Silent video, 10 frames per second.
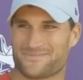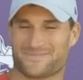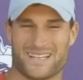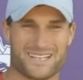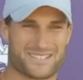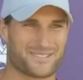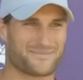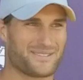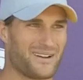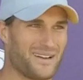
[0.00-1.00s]
Thanks.
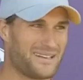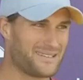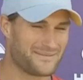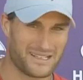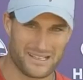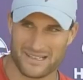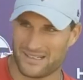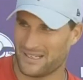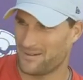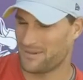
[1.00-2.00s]
All right.
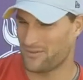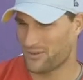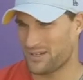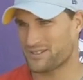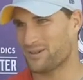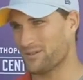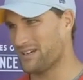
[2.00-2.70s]
Yep. Have a great summer,